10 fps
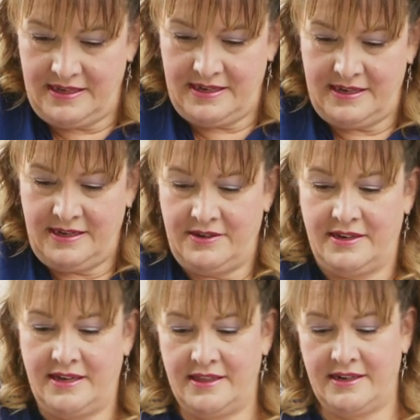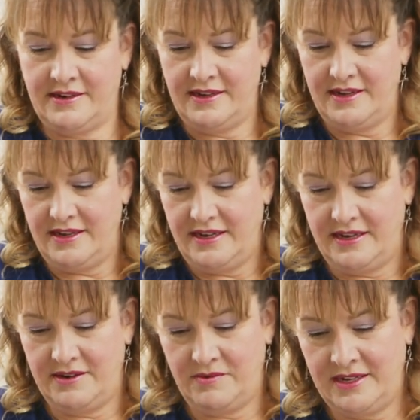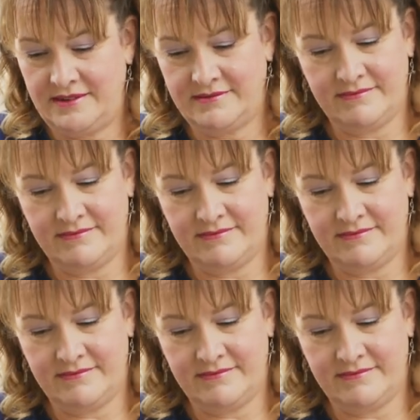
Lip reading: And I'm going to, you know what?